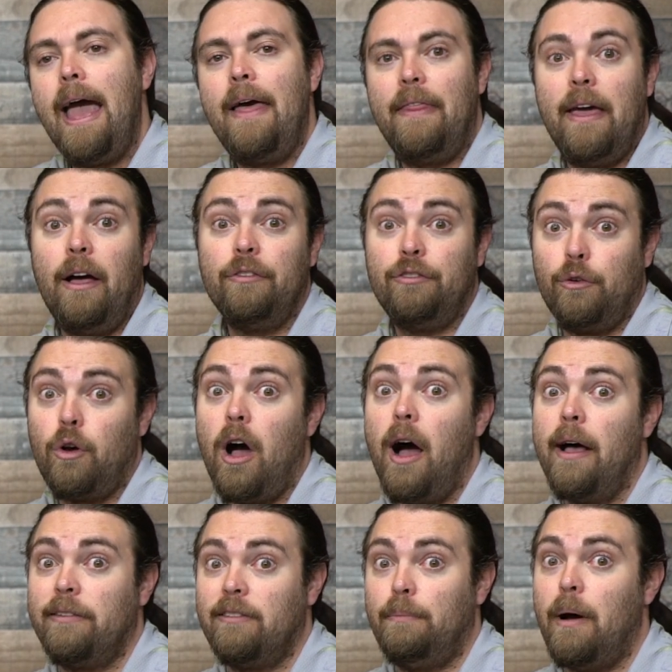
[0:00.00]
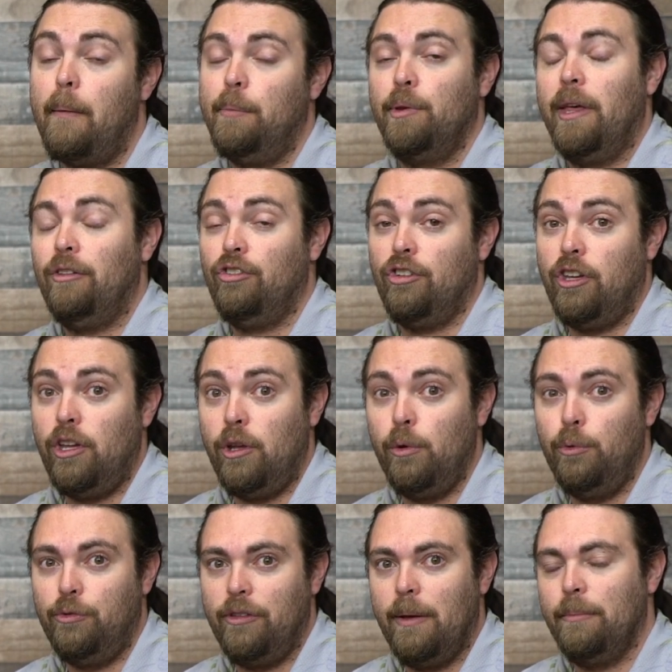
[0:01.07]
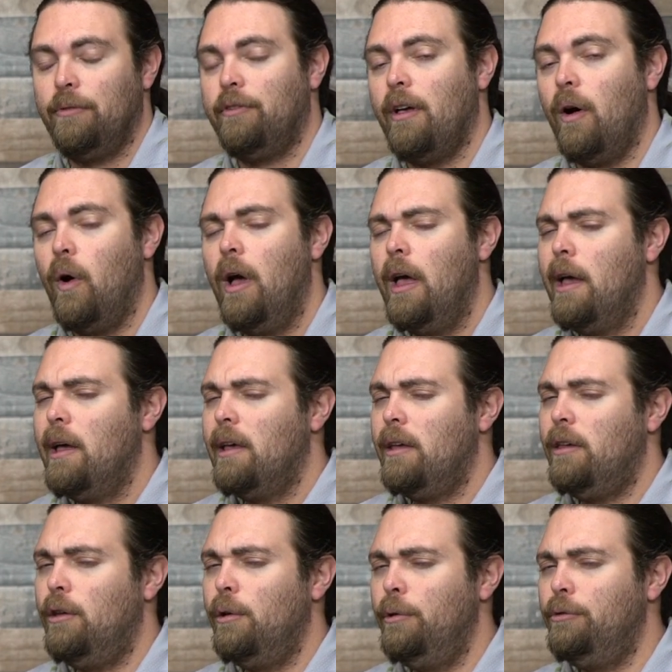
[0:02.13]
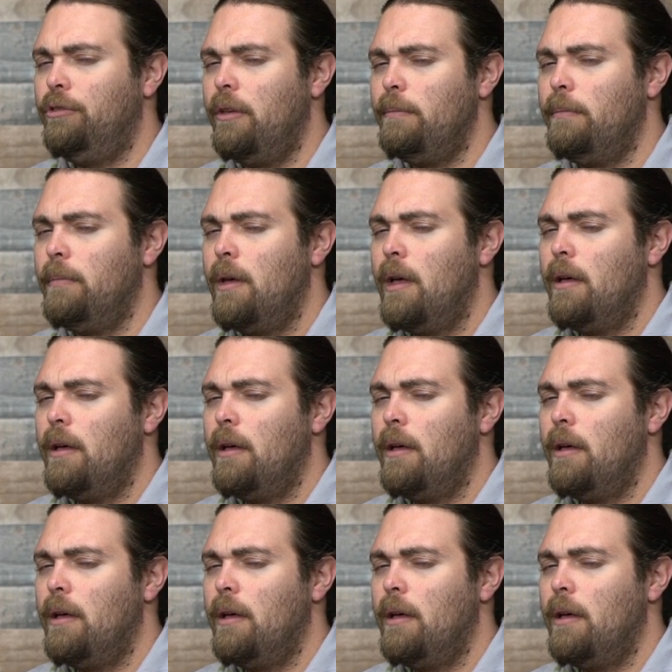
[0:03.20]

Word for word: And they also cost population to use them, so use them